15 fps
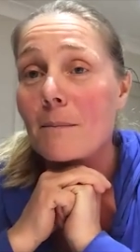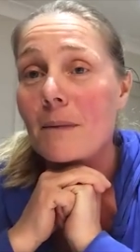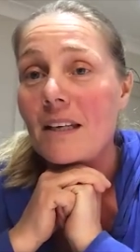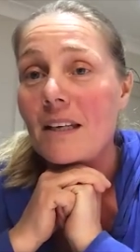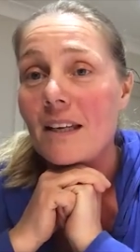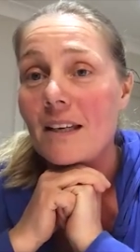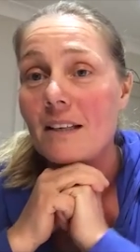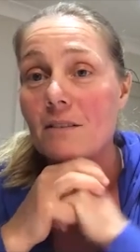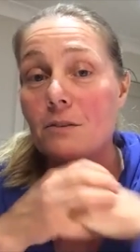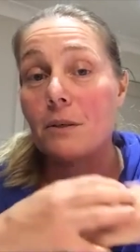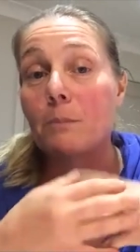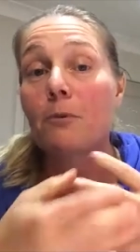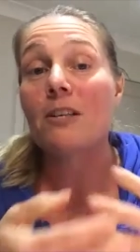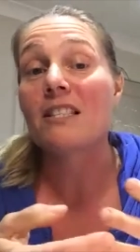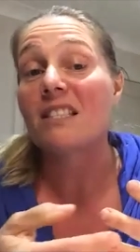Committee
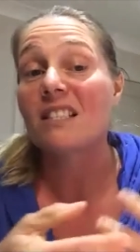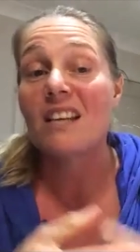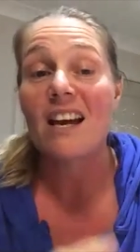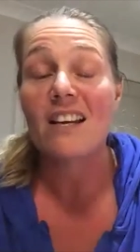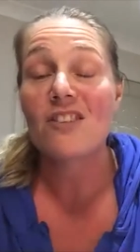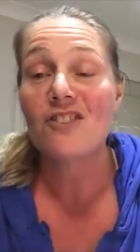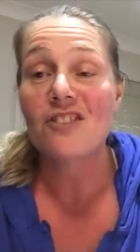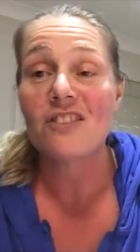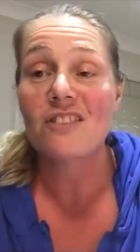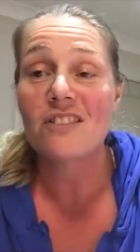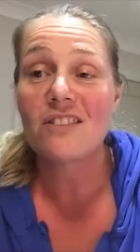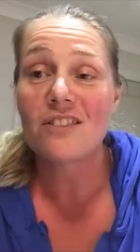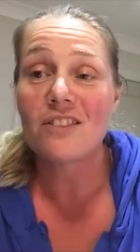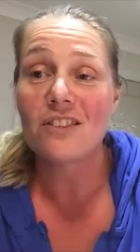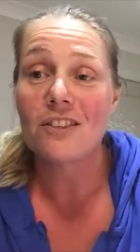doing
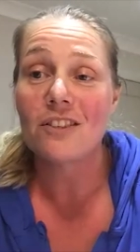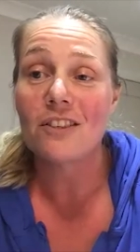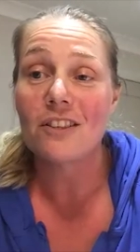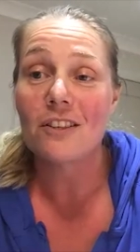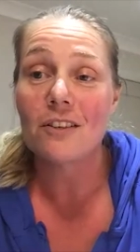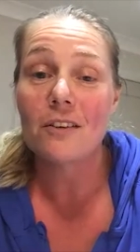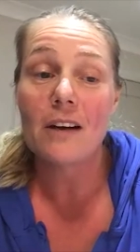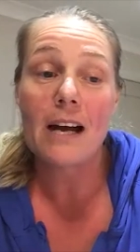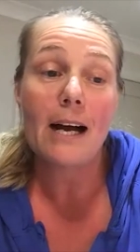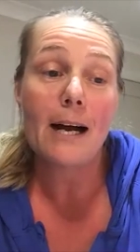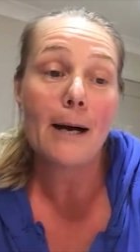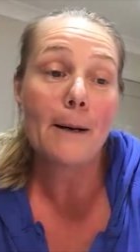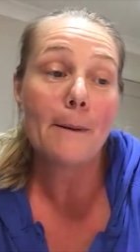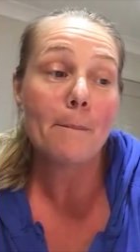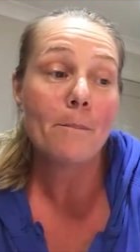presentations to
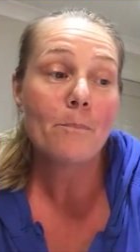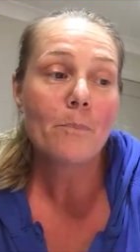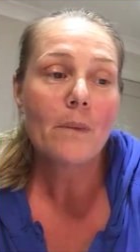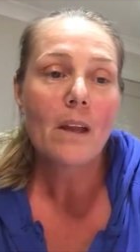um,